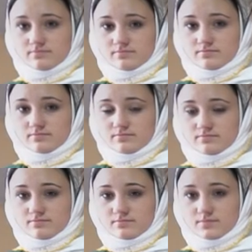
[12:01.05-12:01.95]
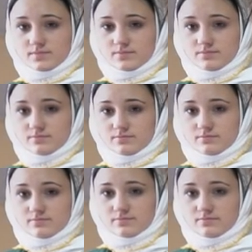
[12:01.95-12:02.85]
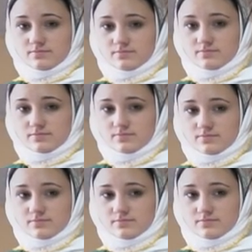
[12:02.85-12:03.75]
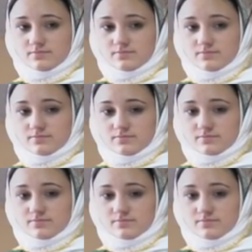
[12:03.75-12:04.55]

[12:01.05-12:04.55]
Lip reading: The person shown says nothing.